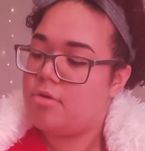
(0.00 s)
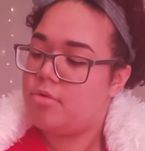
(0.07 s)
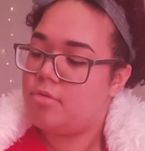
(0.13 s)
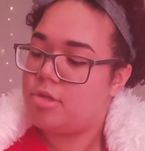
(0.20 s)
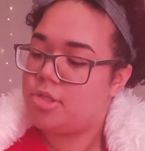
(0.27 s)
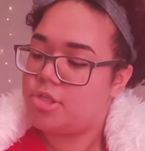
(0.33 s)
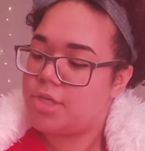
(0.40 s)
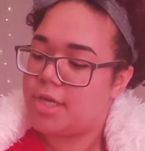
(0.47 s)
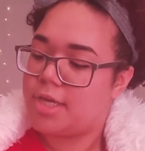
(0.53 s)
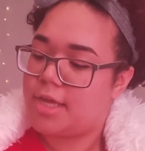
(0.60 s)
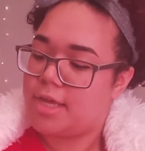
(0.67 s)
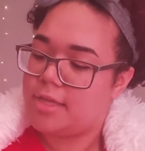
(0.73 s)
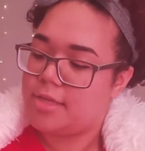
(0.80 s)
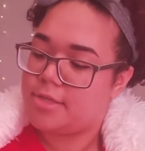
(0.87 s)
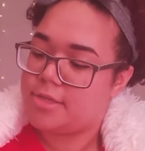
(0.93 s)
When she
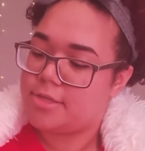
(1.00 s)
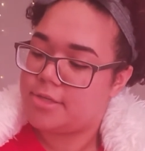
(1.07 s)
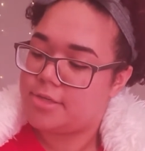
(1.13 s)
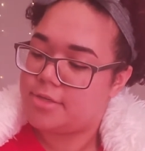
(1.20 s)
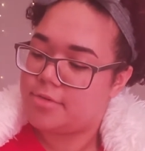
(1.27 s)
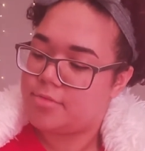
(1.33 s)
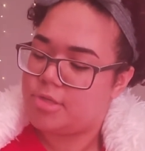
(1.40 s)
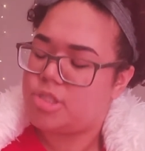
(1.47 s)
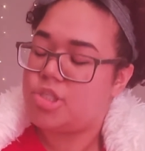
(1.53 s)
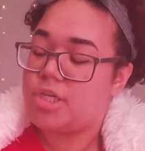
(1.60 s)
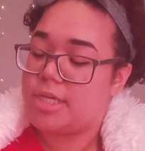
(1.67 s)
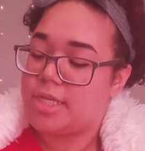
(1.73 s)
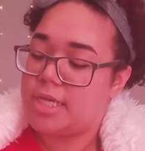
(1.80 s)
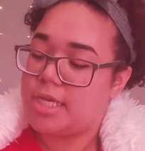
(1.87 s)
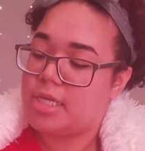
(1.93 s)

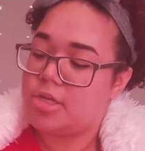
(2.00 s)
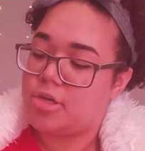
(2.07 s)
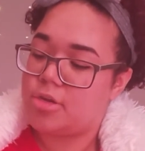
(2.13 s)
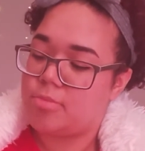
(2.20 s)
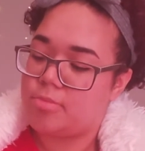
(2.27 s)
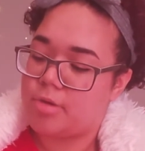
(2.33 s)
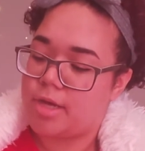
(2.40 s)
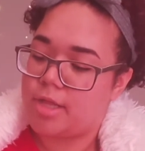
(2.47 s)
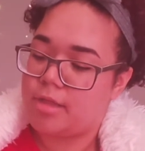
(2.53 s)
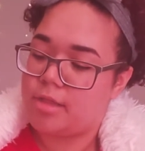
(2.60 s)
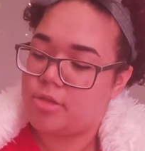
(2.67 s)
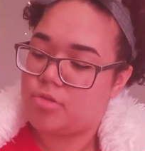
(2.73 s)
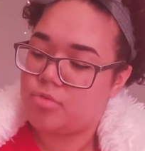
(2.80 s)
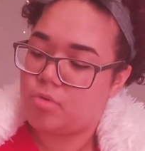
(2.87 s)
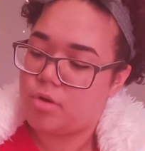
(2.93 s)
had eaten her bread,
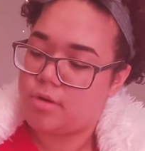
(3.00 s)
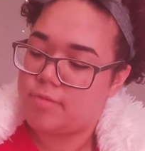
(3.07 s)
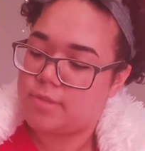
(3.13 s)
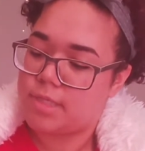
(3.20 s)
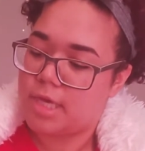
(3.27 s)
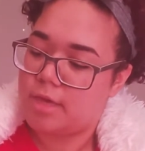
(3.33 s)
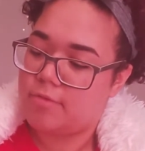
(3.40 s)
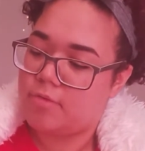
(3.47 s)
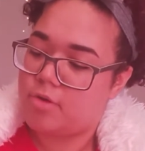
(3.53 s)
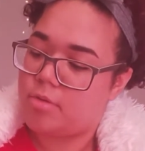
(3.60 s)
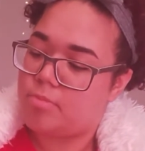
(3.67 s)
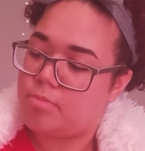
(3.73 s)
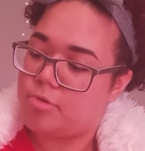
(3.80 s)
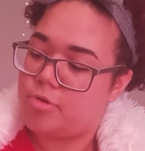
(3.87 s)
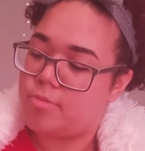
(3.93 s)
the dwarfs gave her a
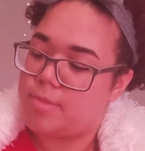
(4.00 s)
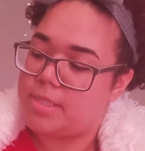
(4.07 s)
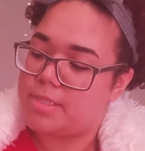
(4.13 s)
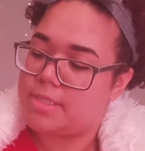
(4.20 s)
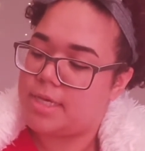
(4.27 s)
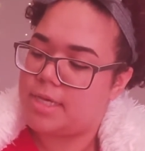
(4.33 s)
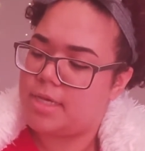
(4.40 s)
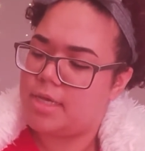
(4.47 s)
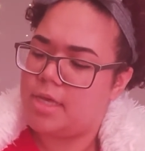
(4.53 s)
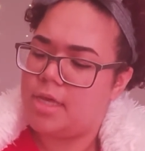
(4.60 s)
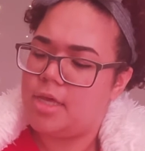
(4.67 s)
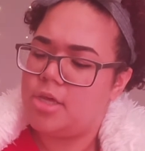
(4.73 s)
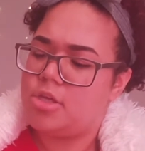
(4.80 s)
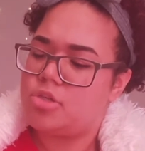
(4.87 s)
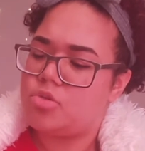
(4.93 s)
broom and said,
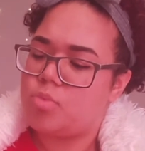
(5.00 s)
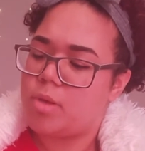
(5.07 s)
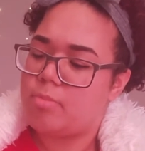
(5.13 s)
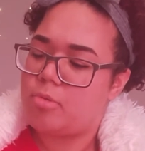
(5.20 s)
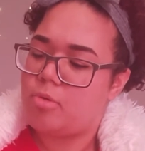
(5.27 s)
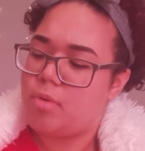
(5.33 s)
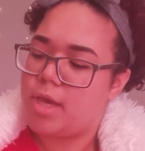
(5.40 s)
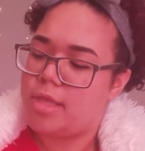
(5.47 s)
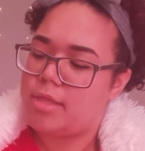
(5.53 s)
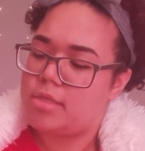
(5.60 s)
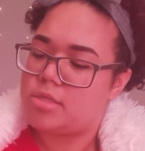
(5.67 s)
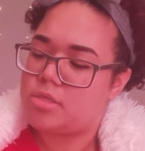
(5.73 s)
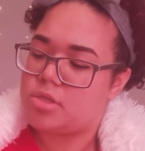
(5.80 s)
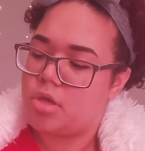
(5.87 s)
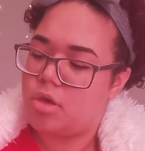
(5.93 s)
"Sweep away the
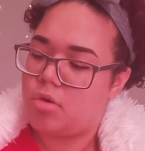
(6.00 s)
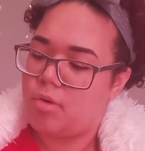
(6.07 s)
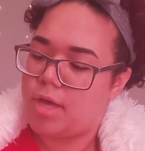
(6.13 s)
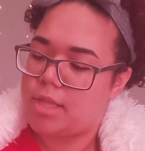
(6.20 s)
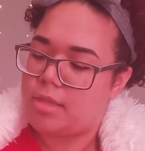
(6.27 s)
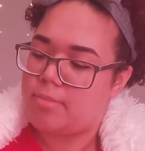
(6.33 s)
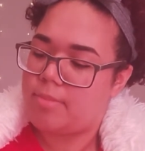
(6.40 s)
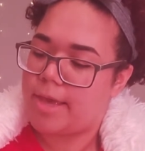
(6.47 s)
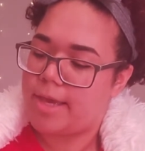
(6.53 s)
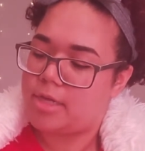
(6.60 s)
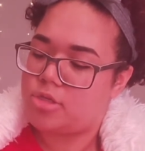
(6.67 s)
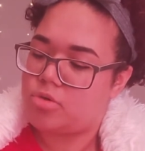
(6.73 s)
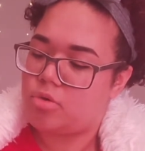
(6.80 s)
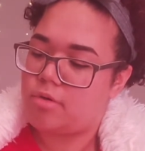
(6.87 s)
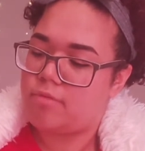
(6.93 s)
snow at the
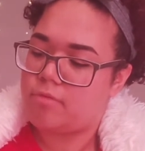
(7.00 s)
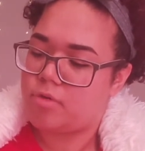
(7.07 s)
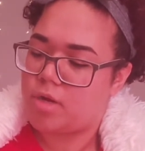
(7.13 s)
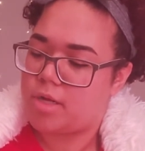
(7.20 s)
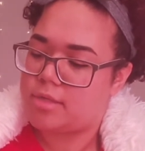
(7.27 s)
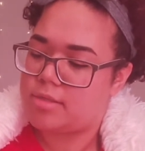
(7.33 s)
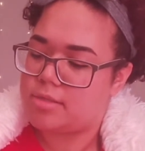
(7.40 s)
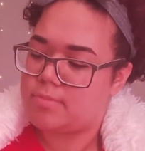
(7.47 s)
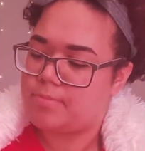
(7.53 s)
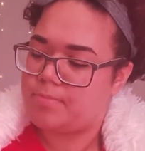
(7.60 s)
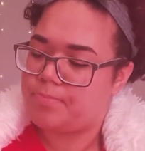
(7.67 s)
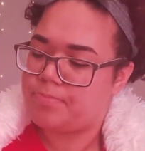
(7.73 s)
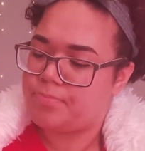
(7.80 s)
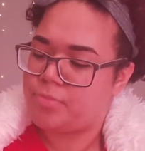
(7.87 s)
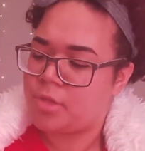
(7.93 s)
back door for us."
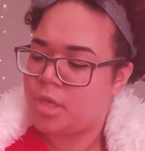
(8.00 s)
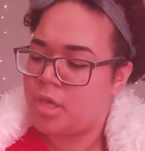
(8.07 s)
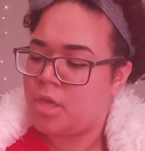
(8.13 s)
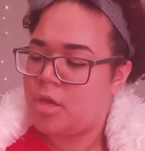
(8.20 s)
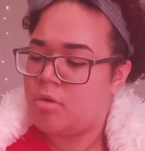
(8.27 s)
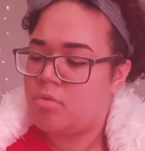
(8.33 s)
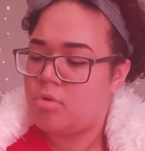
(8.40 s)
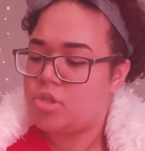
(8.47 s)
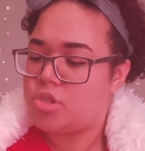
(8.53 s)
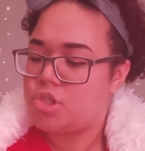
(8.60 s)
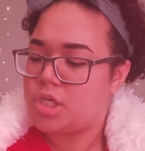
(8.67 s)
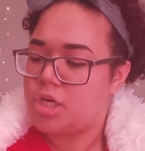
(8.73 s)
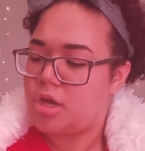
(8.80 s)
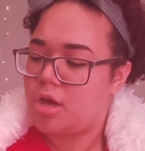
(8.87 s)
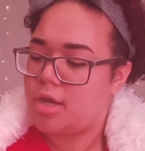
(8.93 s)
When
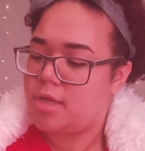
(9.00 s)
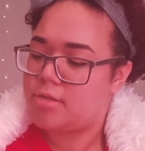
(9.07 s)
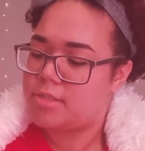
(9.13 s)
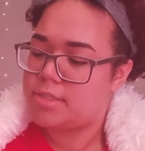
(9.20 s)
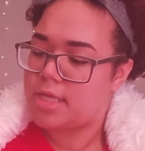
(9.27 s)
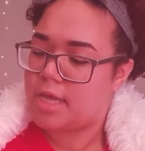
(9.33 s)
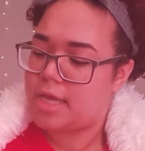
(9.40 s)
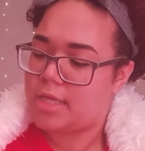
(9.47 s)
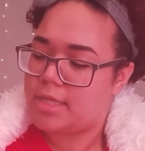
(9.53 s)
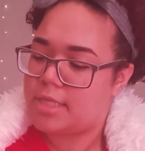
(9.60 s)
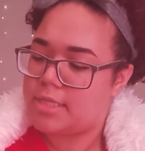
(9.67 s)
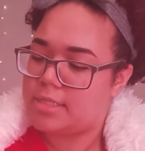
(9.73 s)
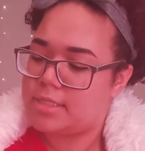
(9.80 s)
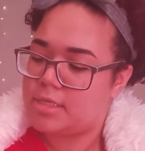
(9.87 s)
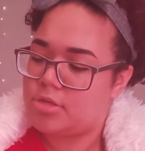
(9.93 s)
she'd gone outside,
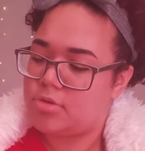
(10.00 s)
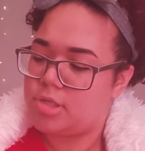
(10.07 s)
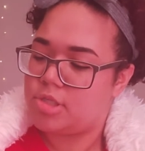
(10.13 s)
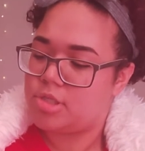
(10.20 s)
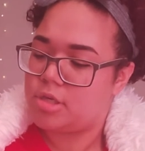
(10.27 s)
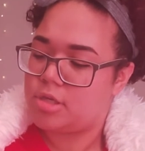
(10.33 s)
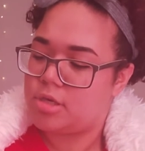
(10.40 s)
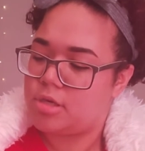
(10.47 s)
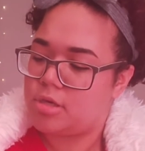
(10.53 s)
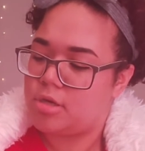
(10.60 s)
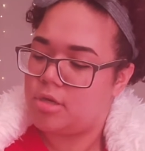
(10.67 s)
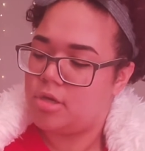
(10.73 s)
they said to each other,